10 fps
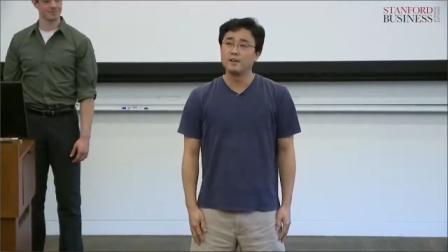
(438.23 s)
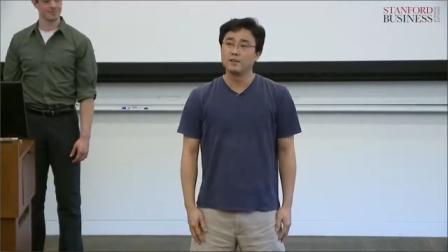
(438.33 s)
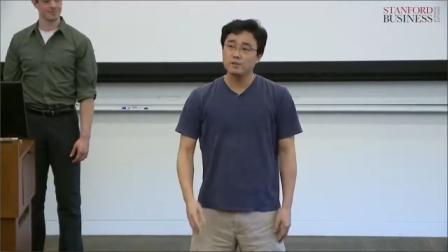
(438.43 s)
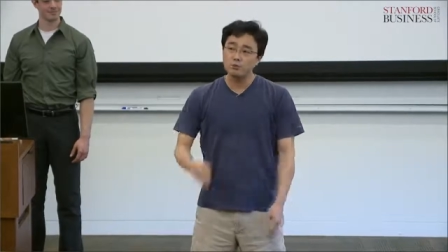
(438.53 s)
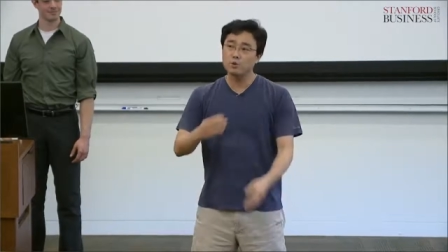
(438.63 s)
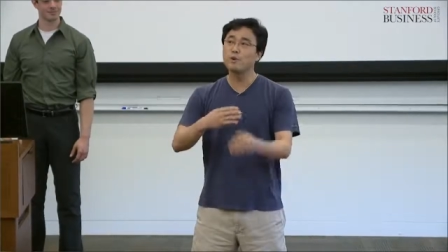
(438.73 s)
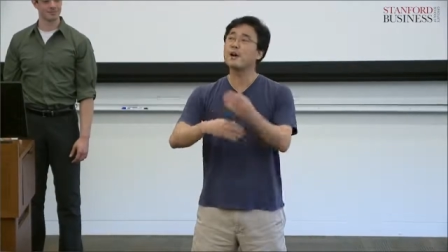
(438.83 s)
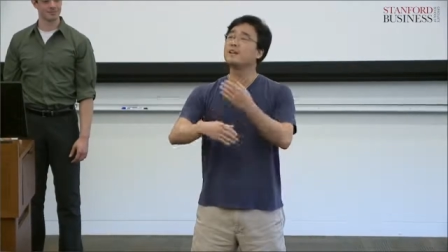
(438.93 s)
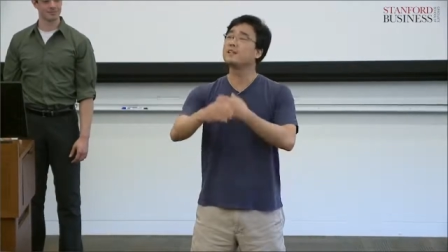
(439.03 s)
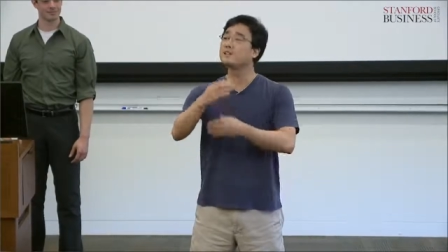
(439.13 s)
Let's
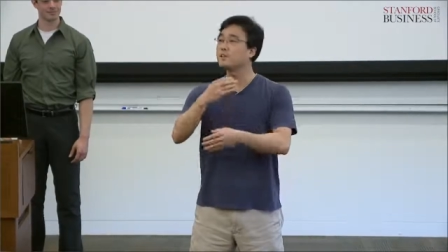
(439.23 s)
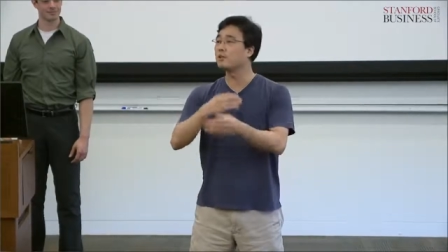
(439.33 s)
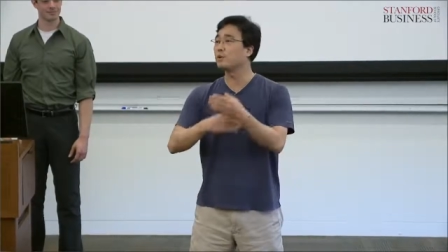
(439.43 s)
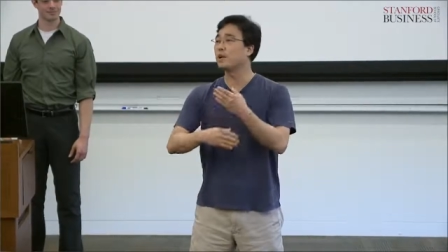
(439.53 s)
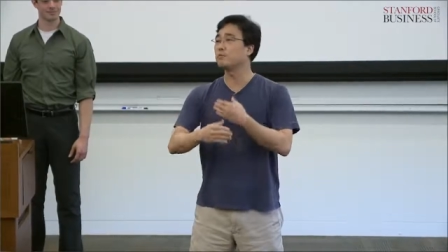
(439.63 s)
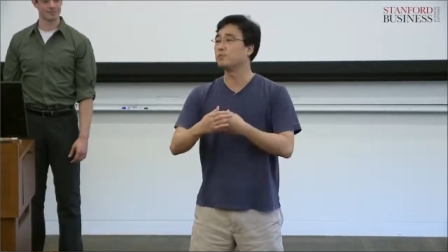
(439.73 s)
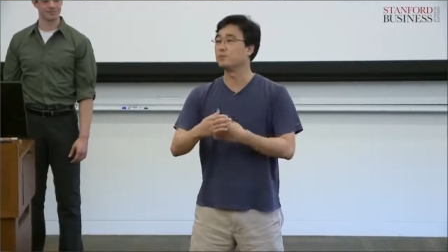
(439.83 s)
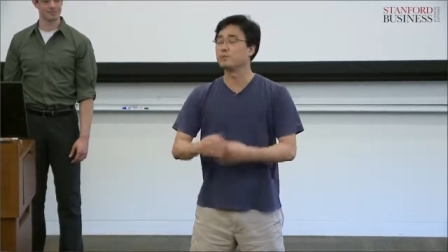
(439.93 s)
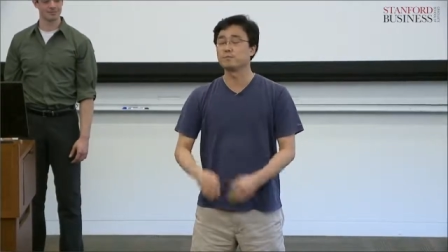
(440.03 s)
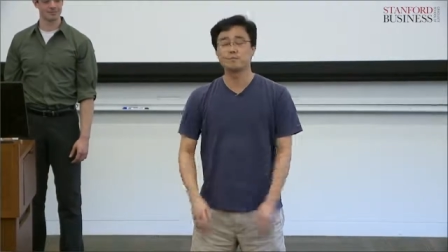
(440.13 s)
rewind and see what happened.
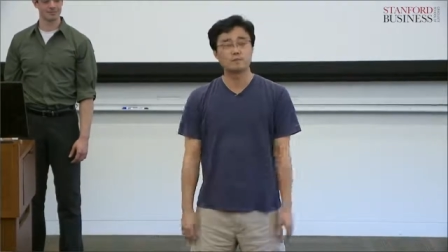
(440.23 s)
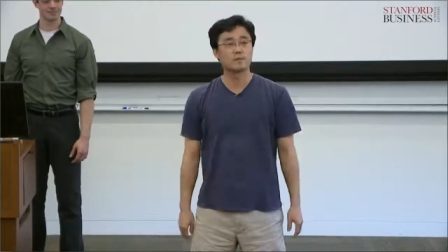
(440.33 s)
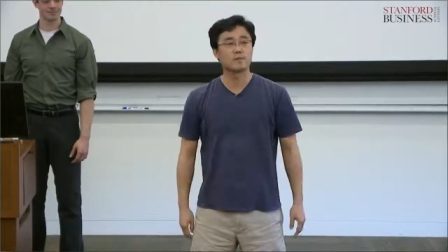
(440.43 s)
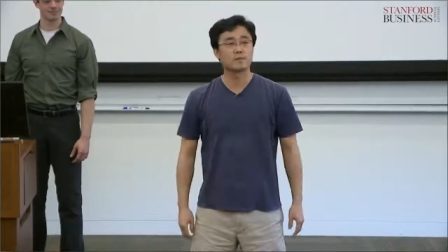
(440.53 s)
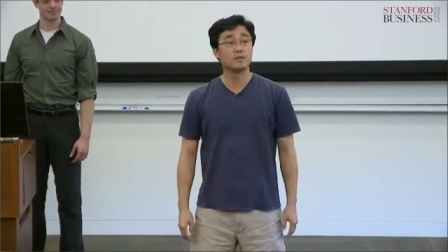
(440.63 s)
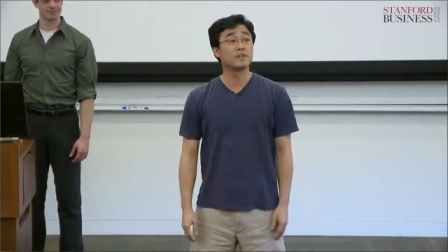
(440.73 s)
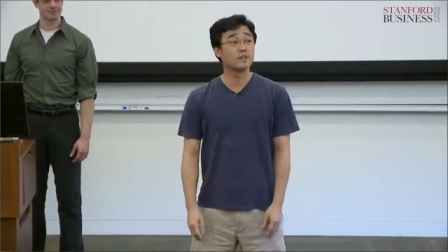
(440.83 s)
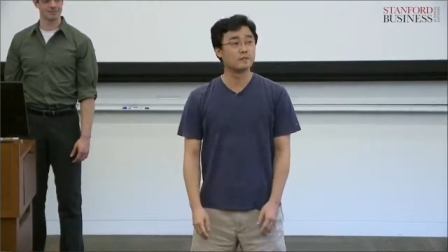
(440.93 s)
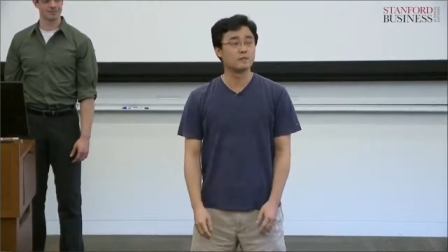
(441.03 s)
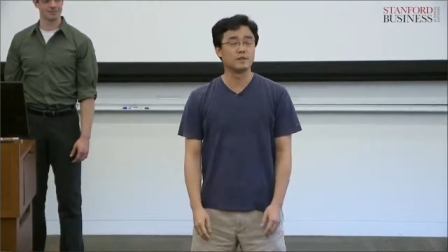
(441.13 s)
The
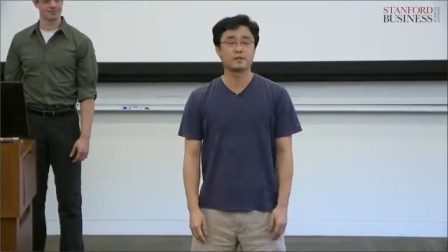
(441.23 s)
give.